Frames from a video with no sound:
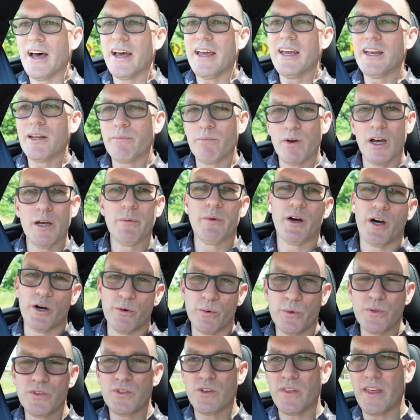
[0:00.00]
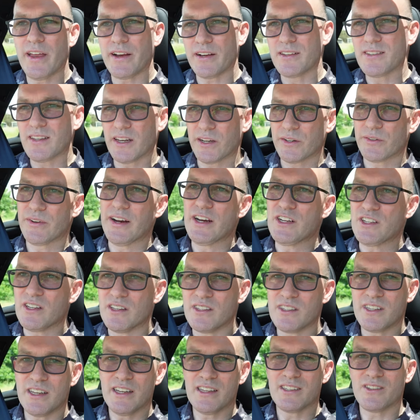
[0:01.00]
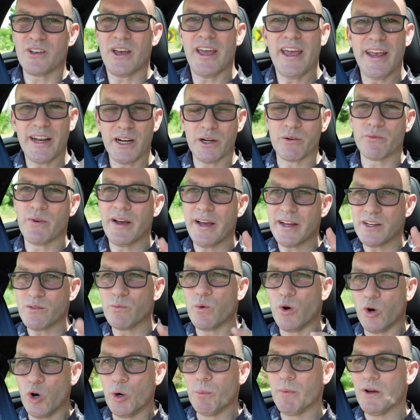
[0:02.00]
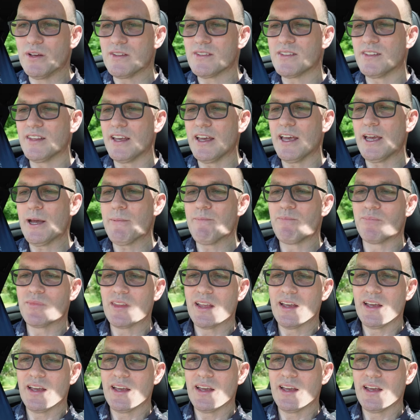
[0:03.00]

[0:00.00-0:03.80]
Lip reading: In a moment, I will do that acceleration test. I hang around, we're almost there.